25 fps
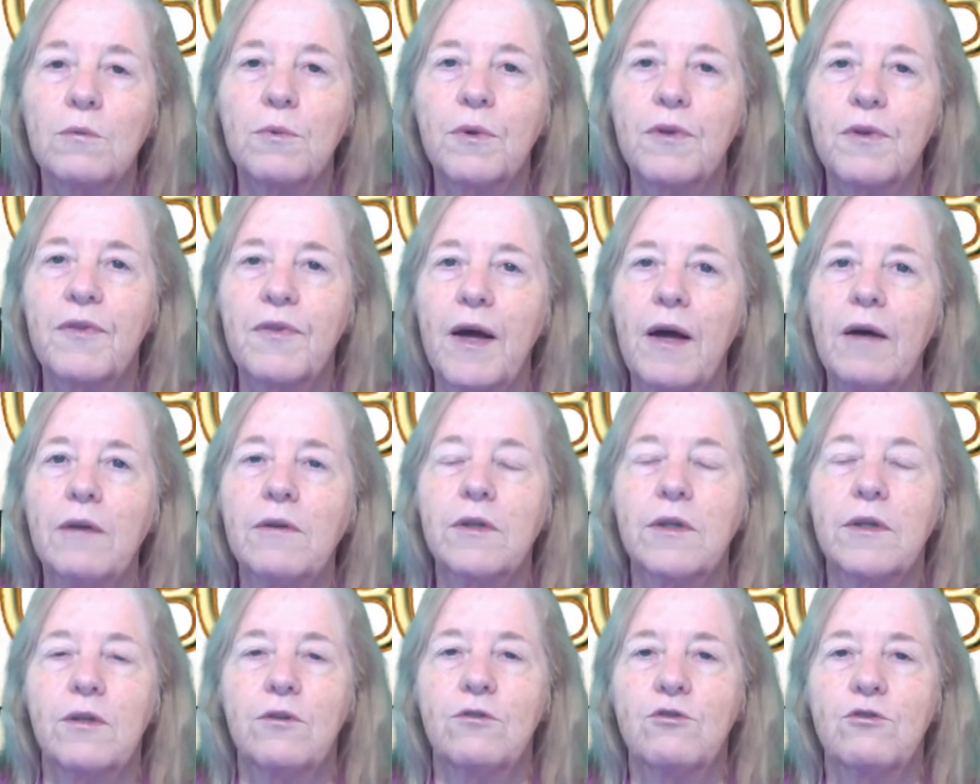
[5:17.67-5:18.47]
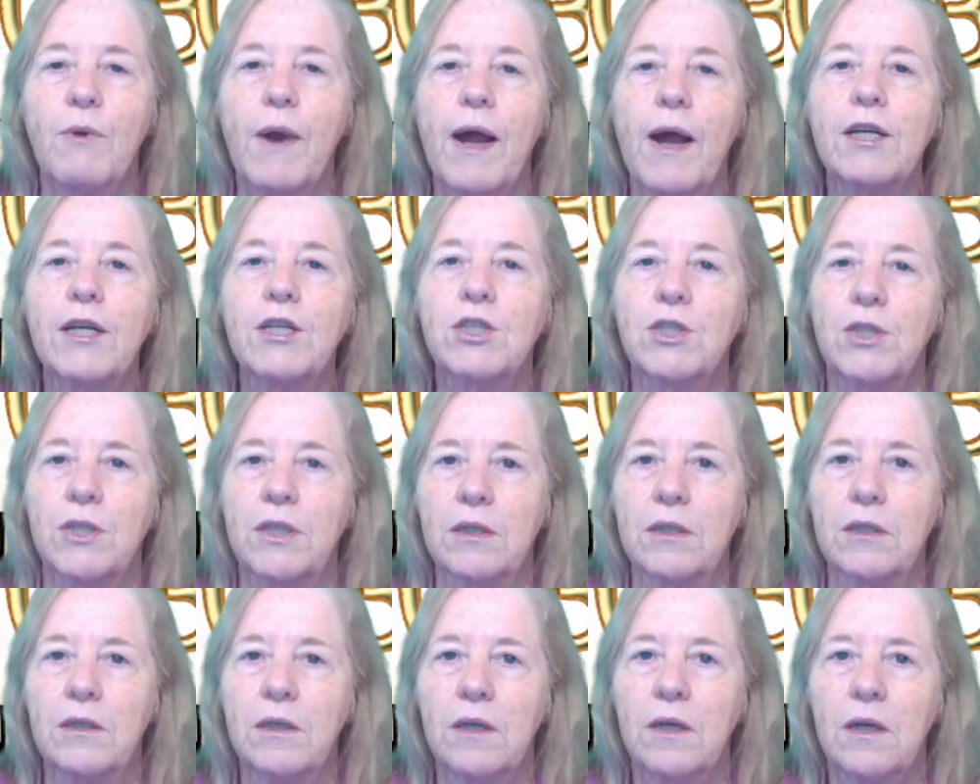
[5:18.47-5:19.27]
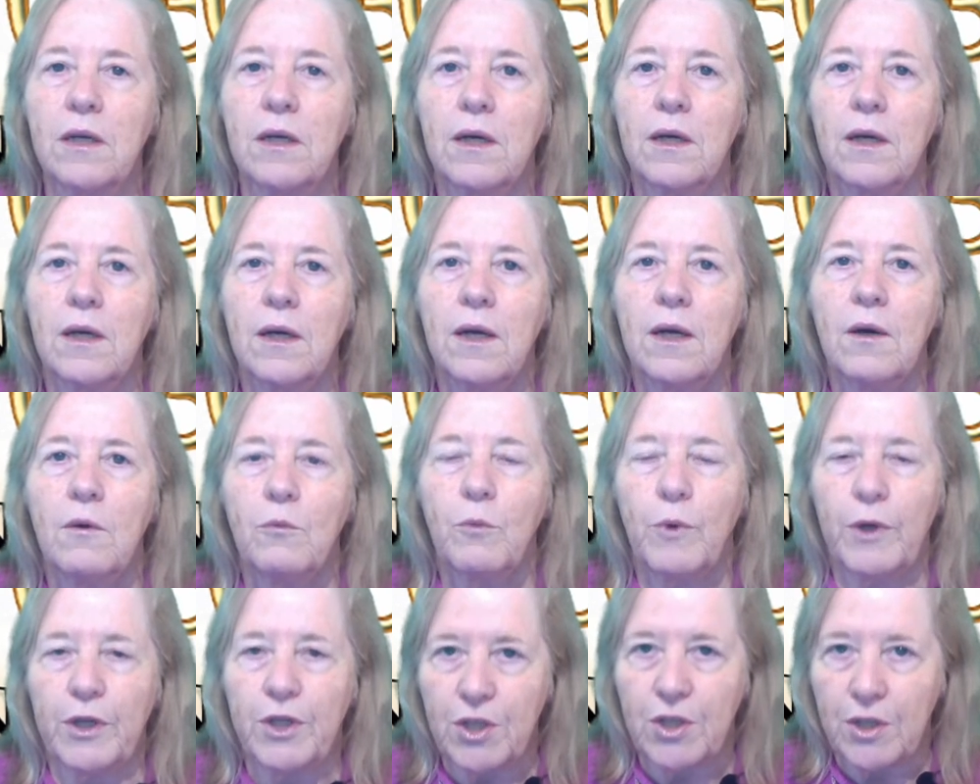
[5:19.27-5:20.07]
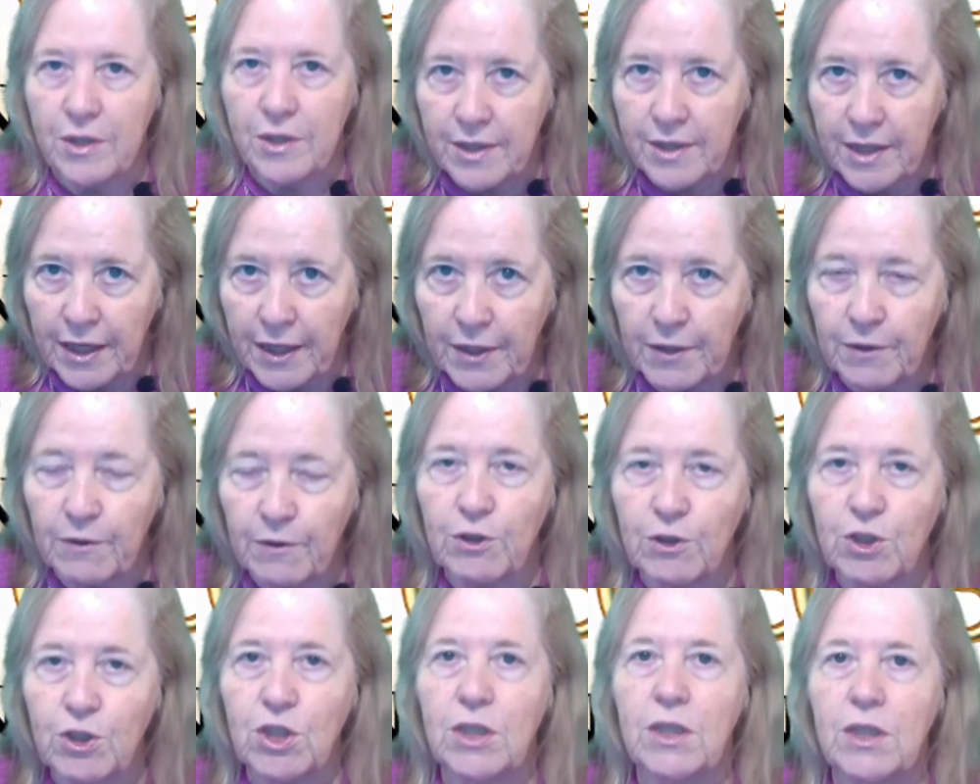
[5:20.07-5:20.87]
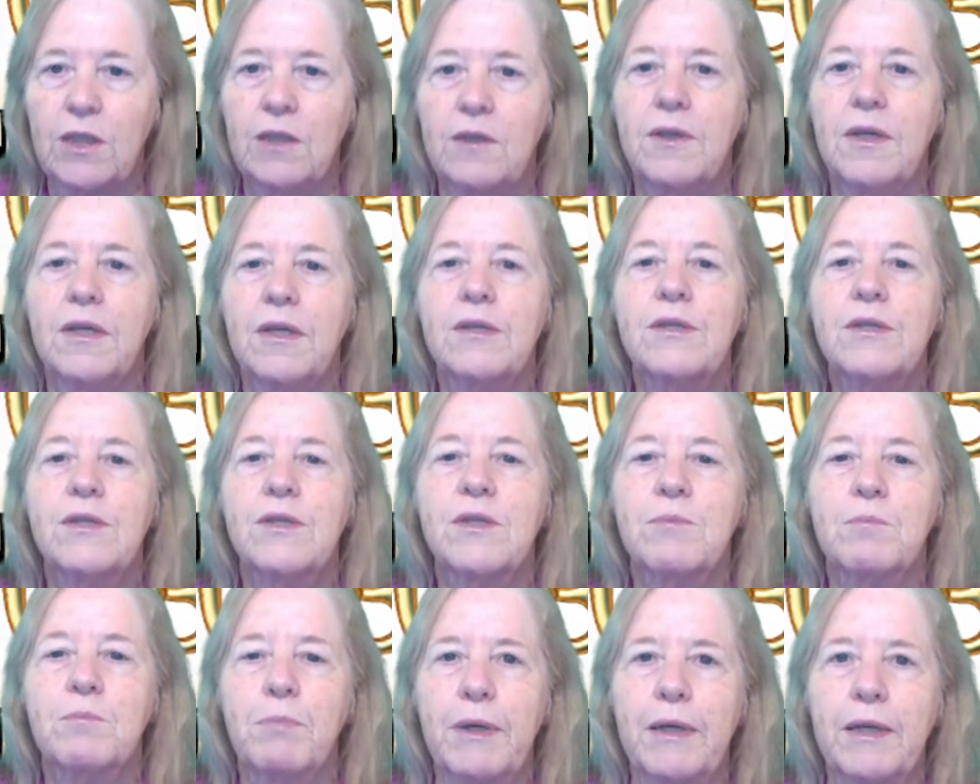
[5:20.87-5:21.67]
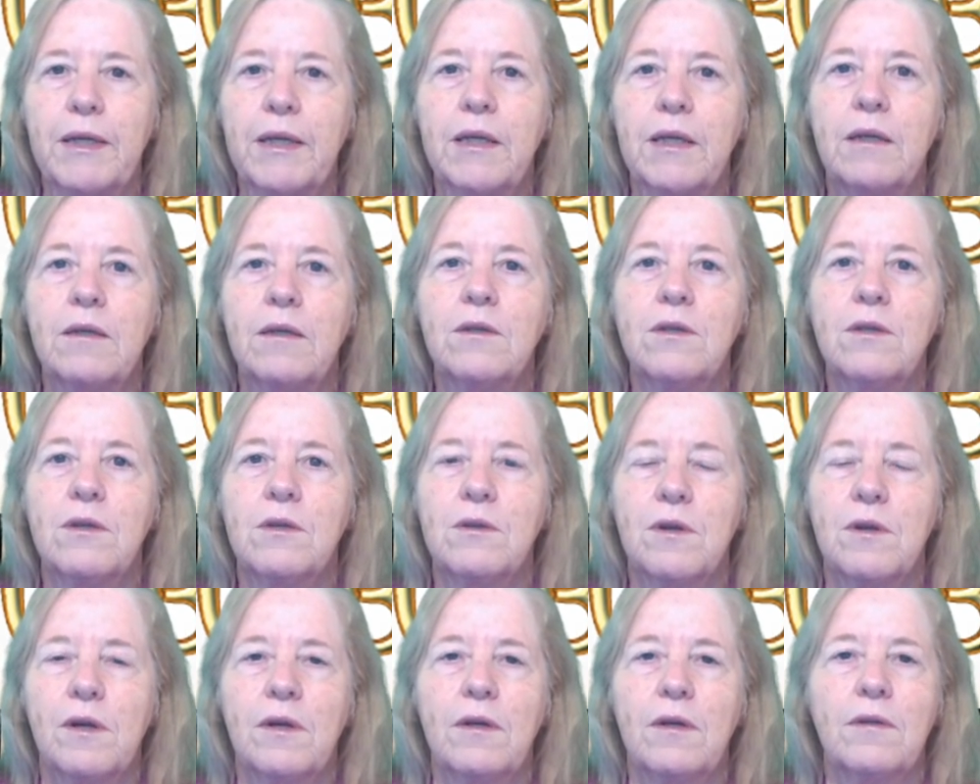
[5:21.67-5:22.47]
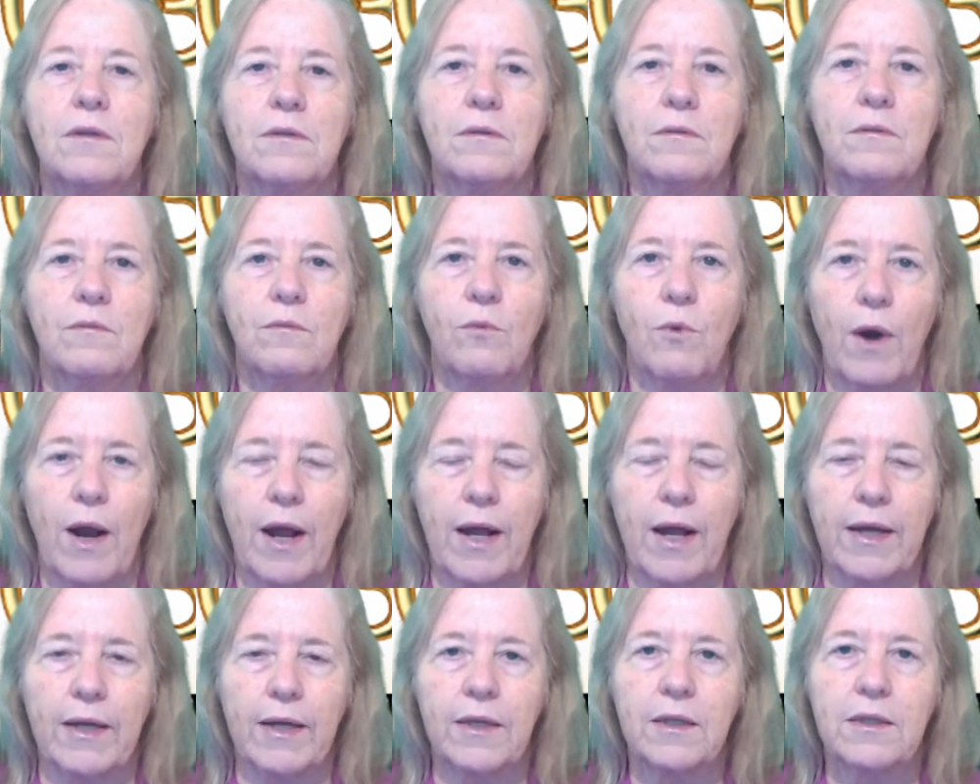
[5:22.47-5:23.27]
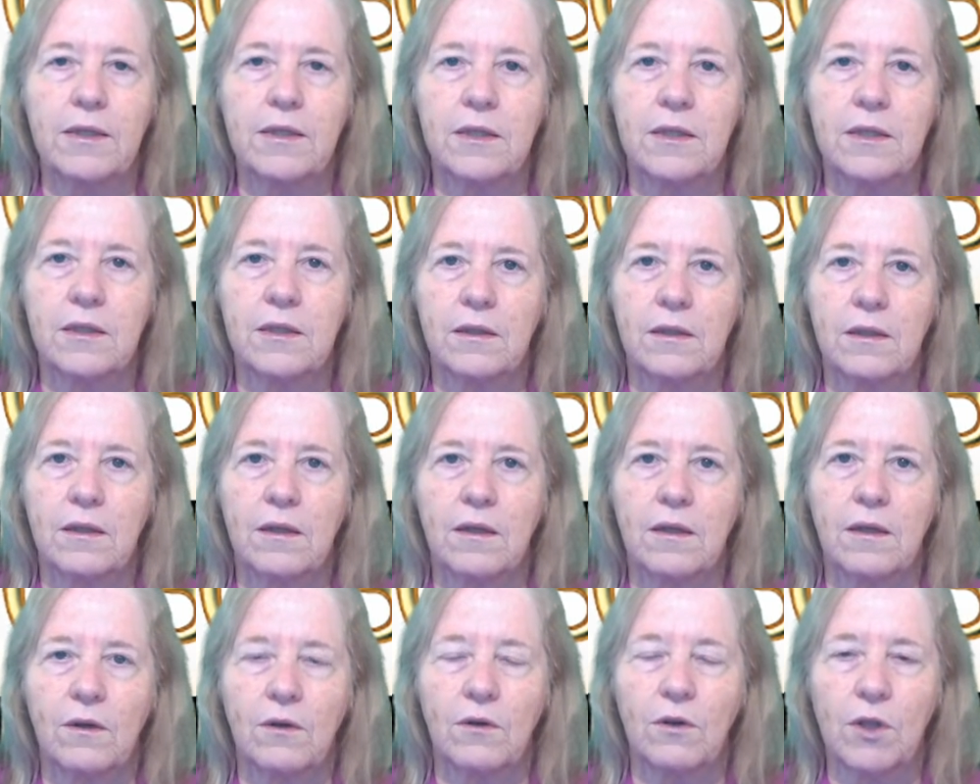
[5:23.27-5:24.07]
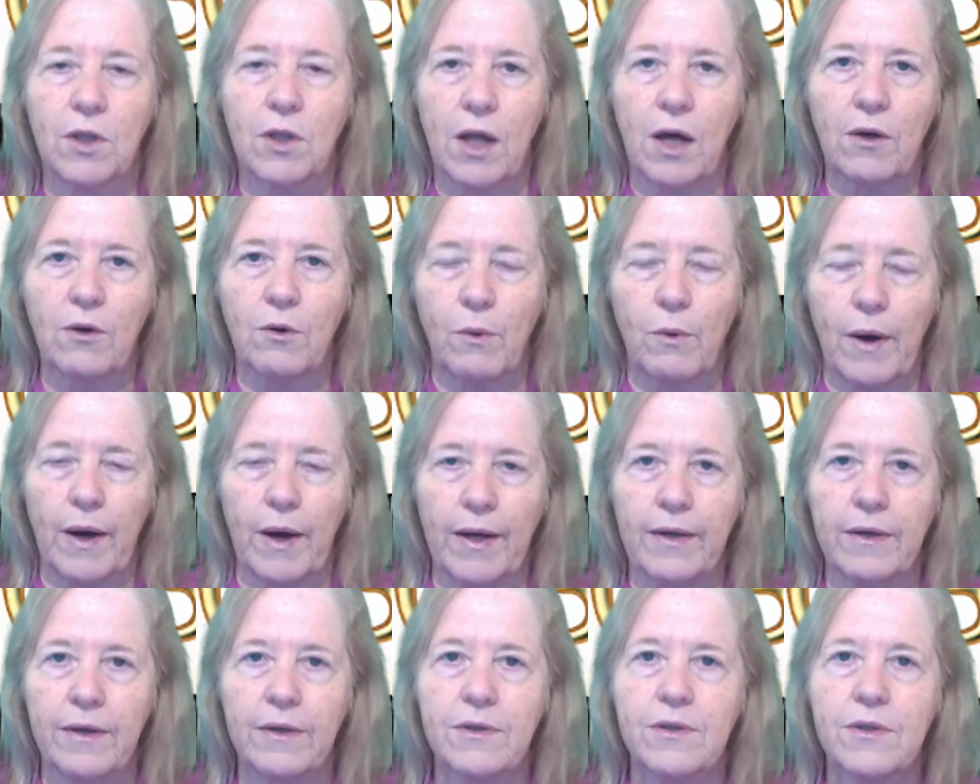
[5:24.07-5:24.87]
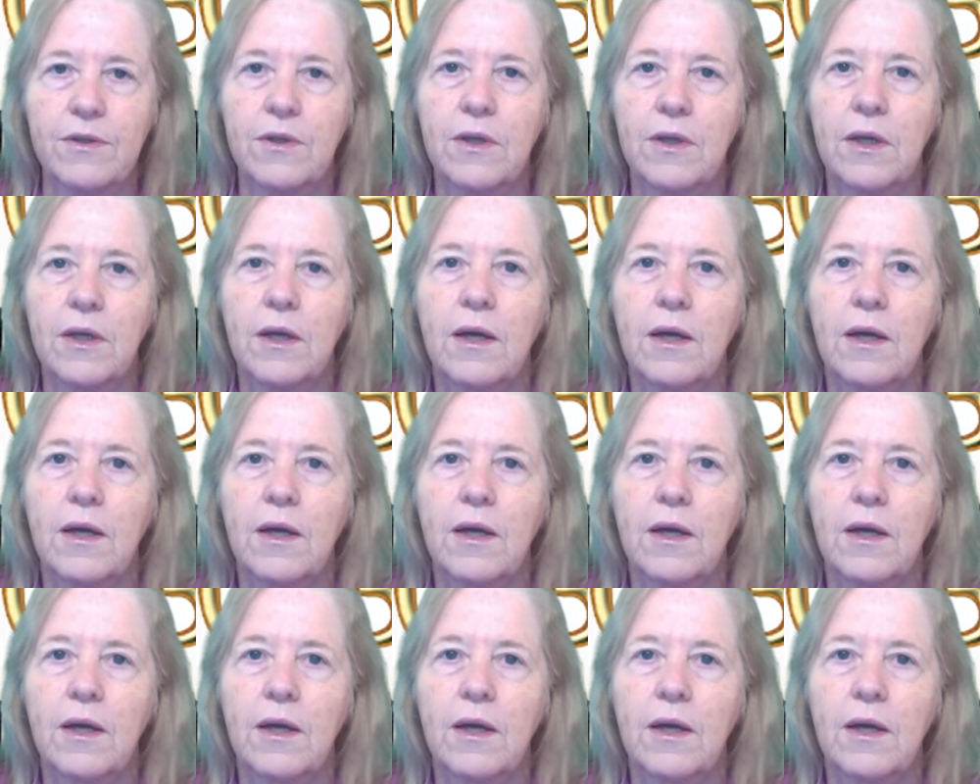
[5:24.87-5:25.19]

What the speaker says: Without contraction, which is energy that's spinning to the right, clockwise,